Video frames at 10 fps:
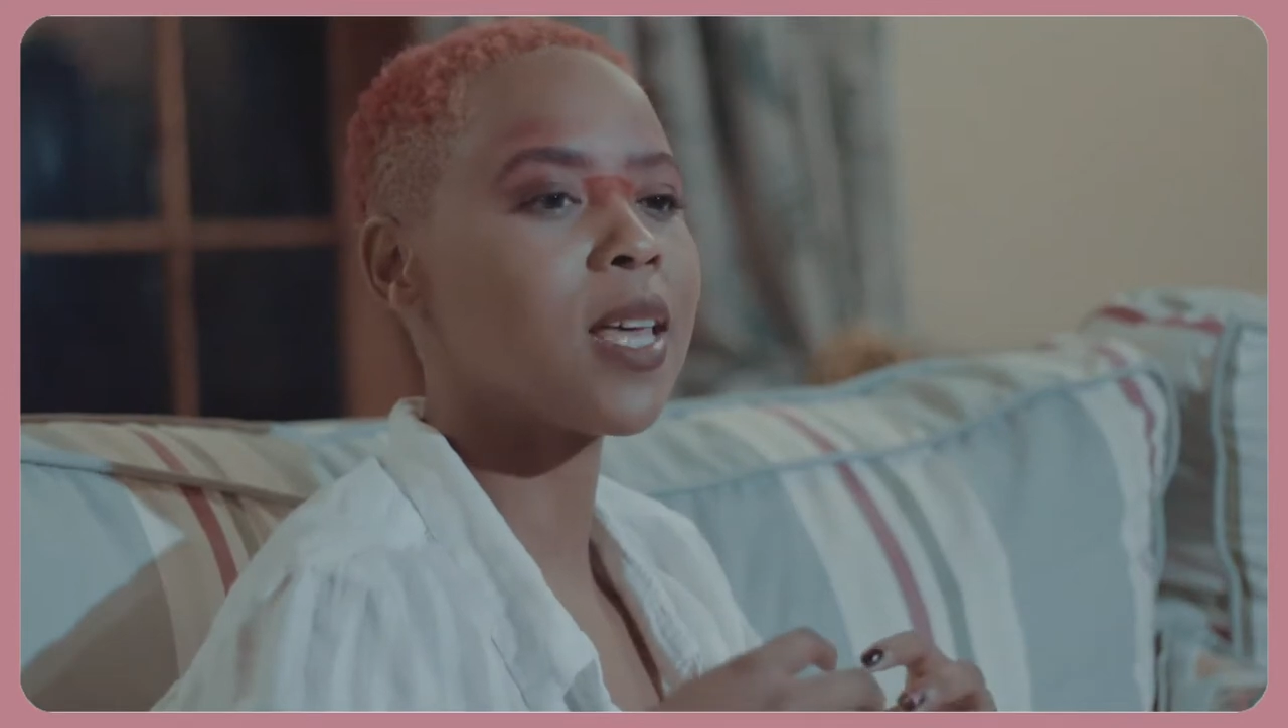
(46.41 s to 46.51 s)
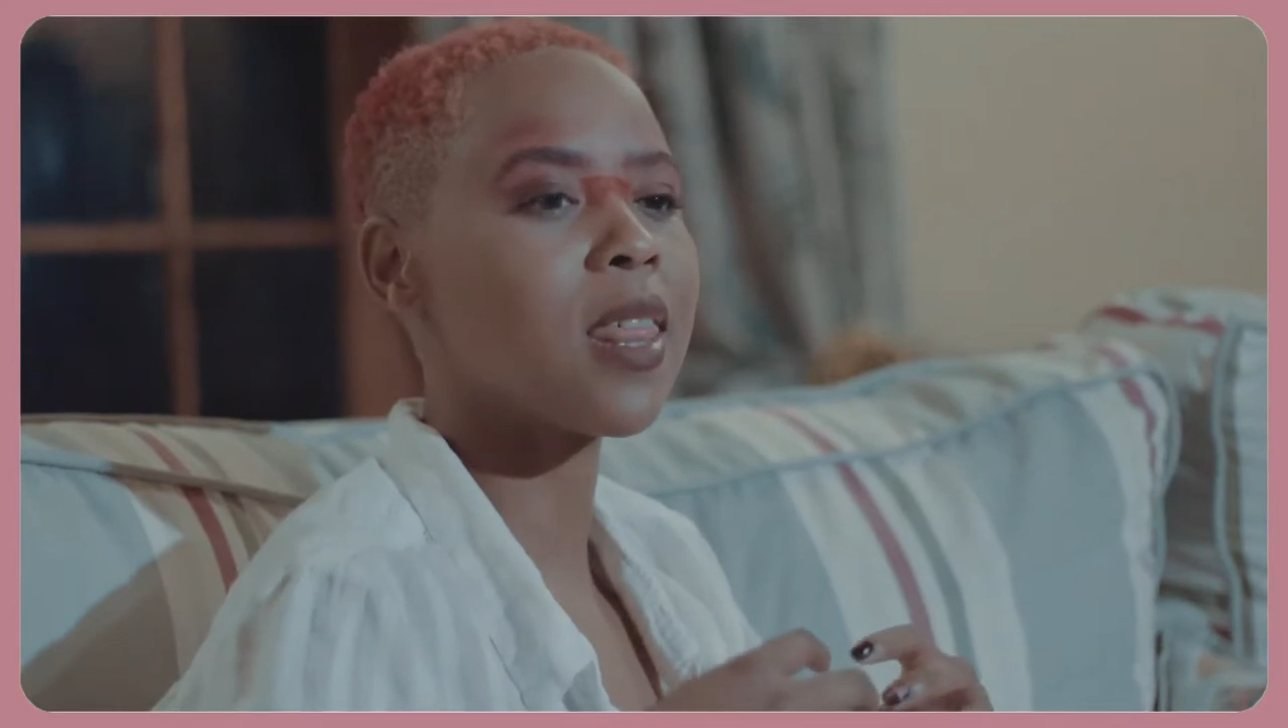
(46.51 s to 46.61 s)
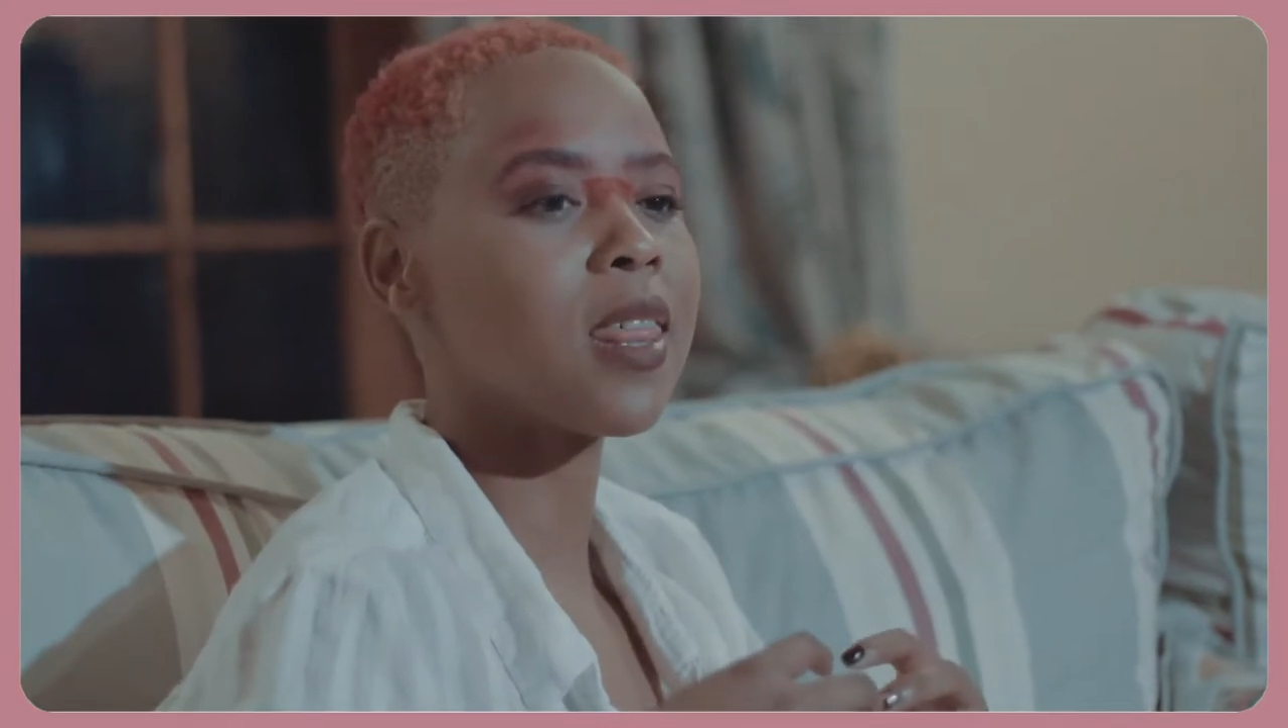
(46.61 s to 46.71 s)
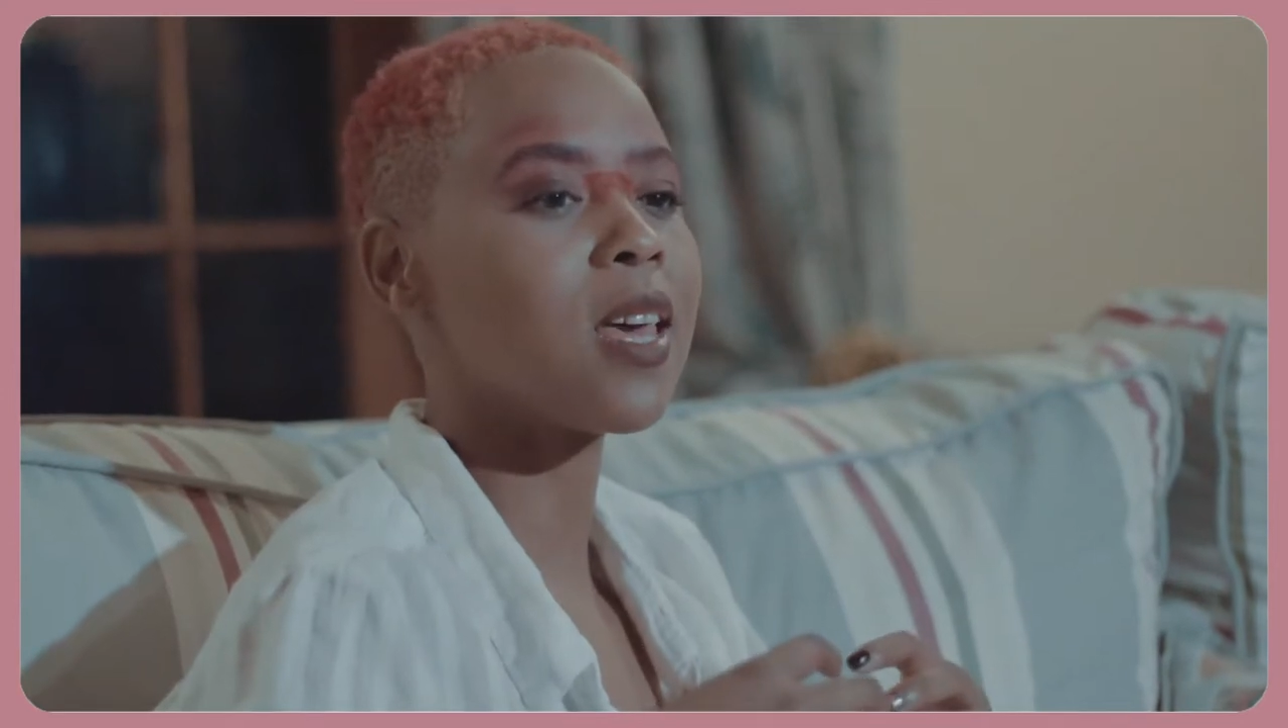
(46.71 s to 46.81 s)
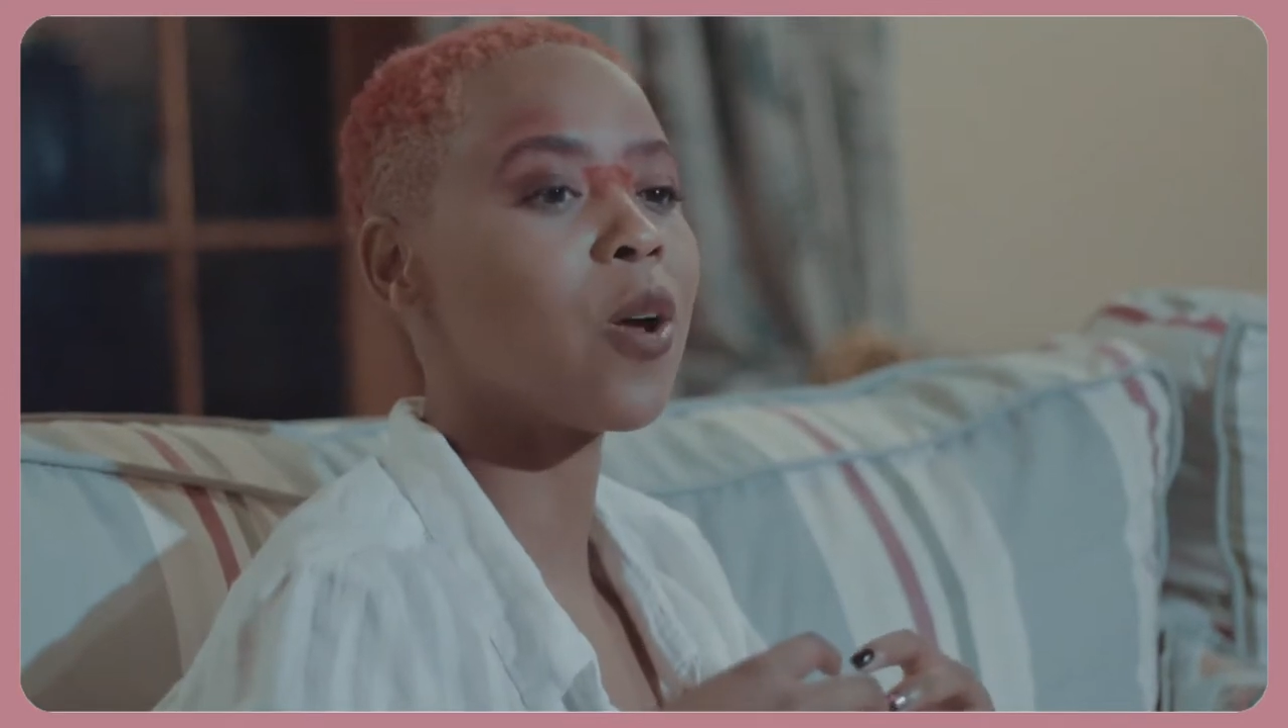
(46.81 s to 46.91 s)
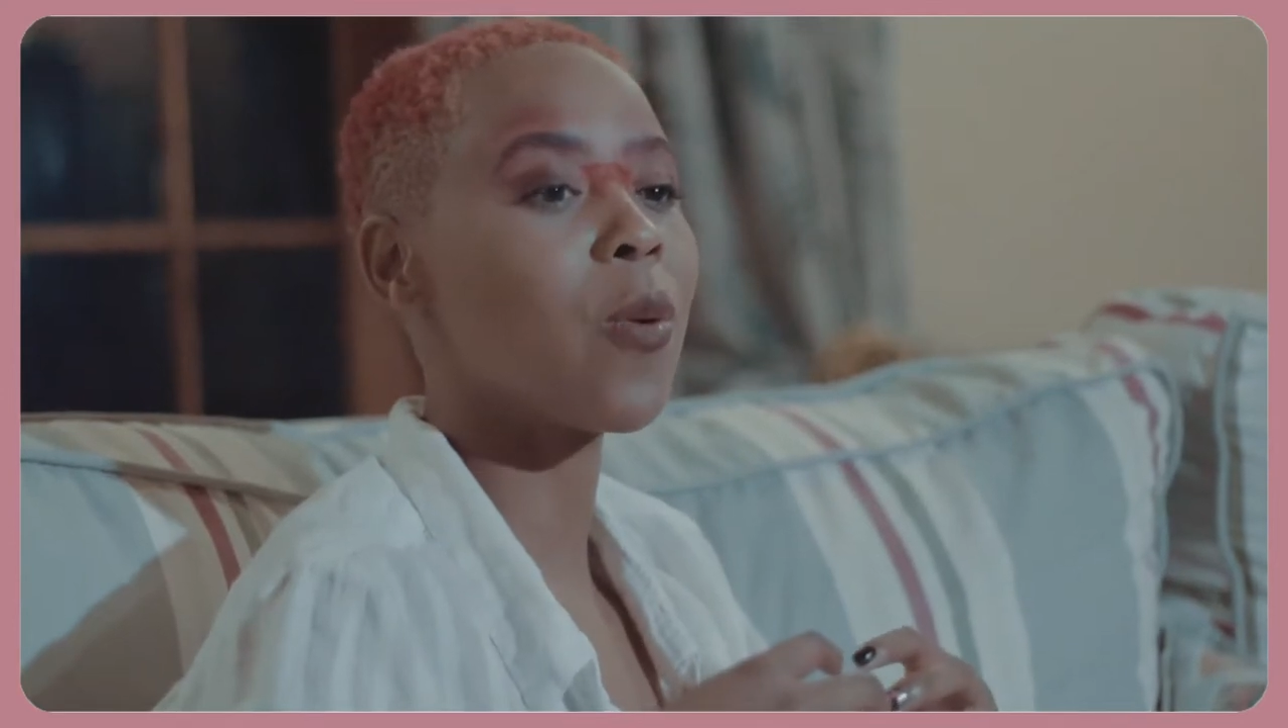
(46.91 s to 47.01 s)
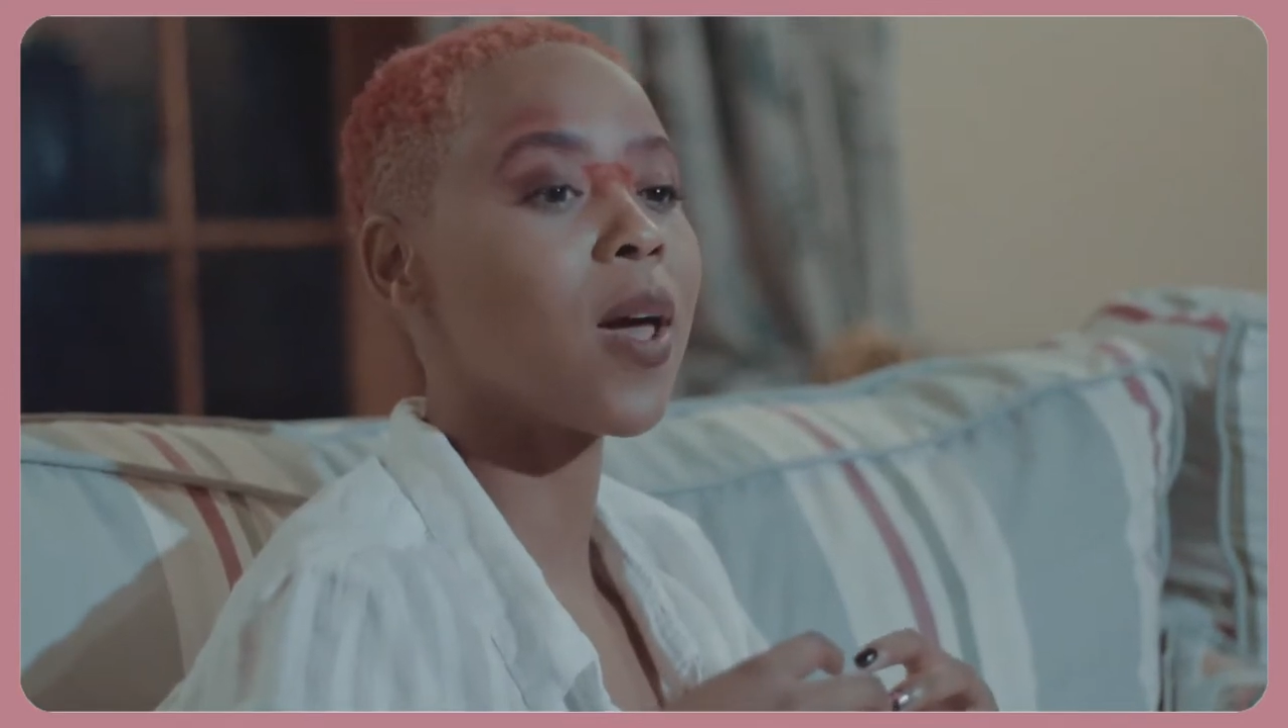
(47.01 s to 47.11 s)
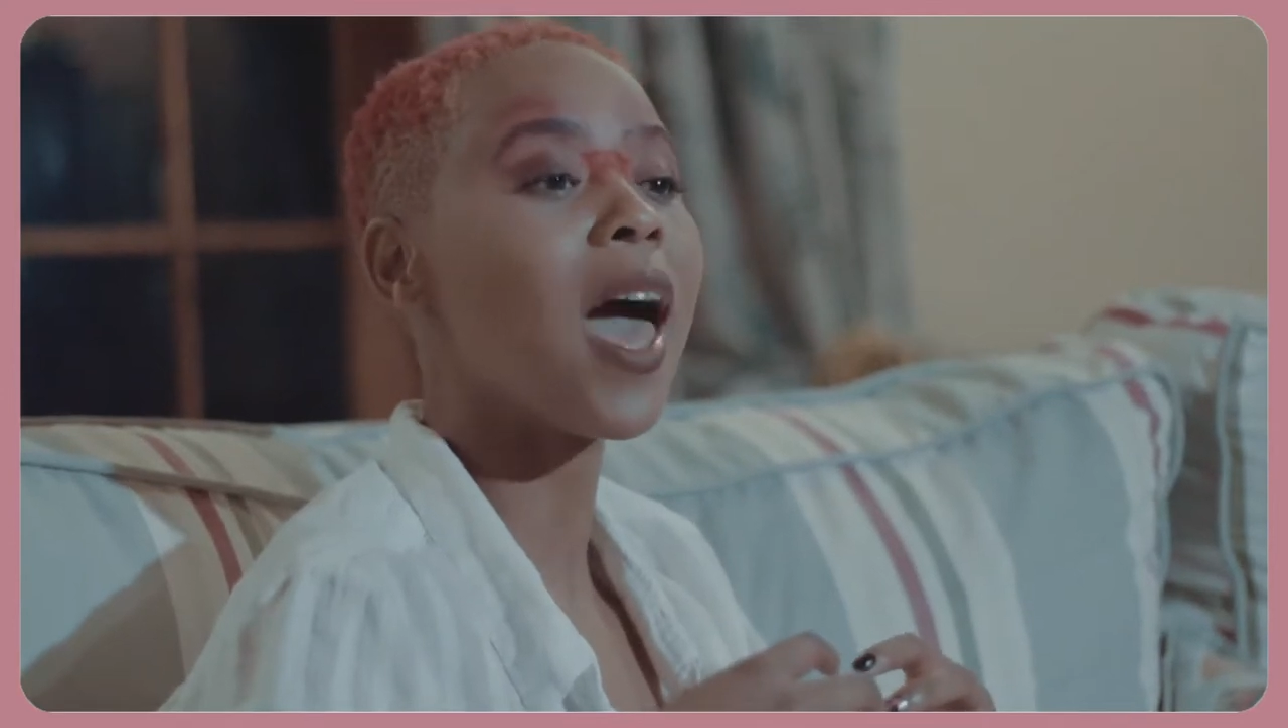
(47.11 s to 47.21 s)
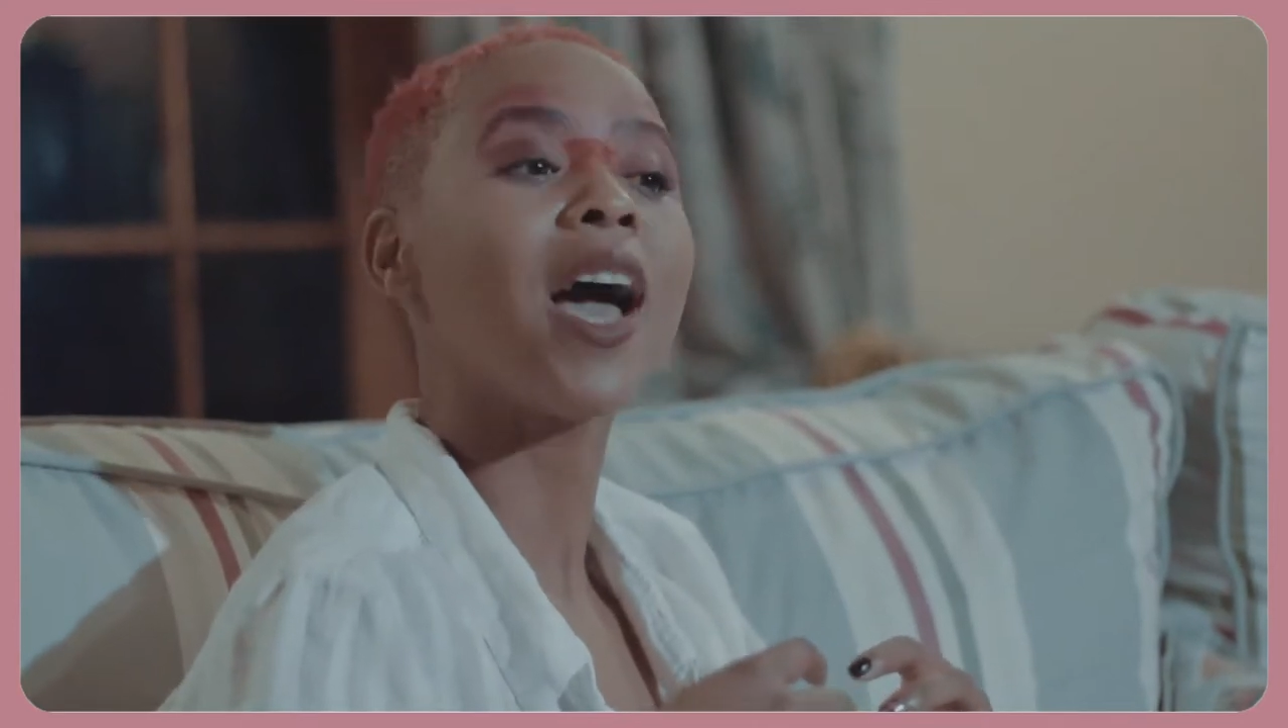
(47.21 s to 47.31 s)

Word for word: that thing where